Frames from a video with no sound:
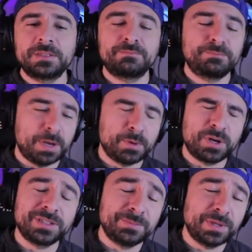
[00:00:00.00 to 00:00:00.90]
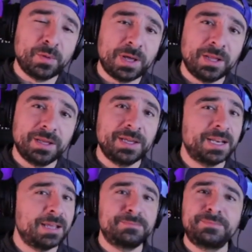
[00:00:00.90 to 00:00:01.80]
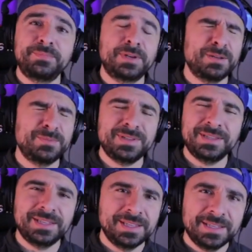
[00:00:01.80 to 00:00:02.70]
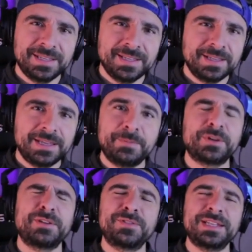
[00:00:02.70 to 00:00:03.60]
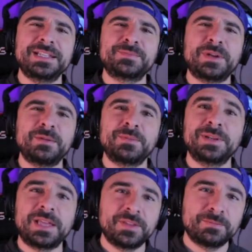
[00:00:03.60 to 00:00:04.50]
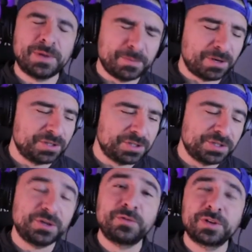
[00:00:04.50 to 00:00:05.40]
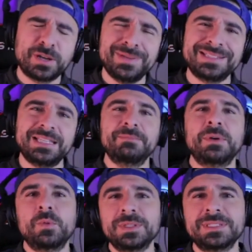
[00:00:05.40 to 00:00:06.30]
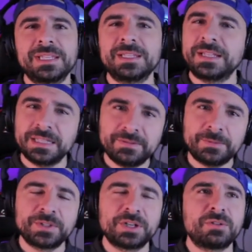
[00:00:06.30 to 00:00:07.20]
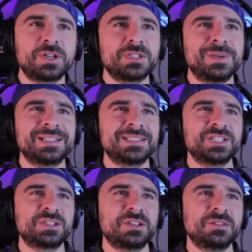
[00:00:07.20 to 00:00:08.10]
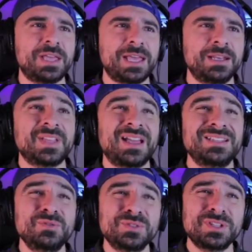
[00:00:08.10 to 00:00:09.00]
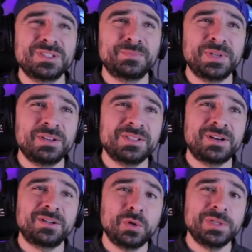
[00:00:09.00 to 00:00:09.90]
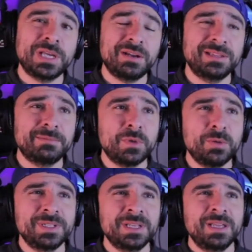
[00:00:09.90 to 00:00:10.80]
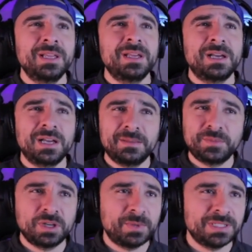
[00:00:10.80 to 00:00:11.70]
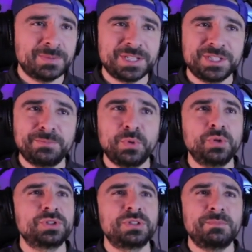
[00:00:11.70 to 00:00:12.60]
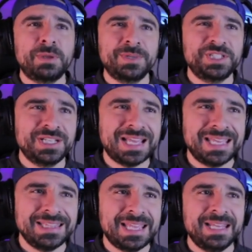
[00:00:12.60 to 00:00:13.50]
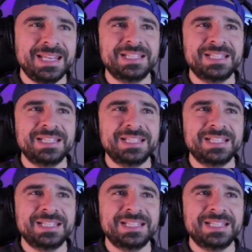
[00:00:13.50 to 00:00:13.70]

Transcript: Baumgartel did play well, and I'm going to be hypocrite for saying this probably, but I think Baumgartel should start over Kaminsky, but we'll see. Leave it up to Gerrard to make a decision on that. News on some players that are loaned out at the moment. I'm talking about Sebastian Polter, Mehmet Chen Aydın, and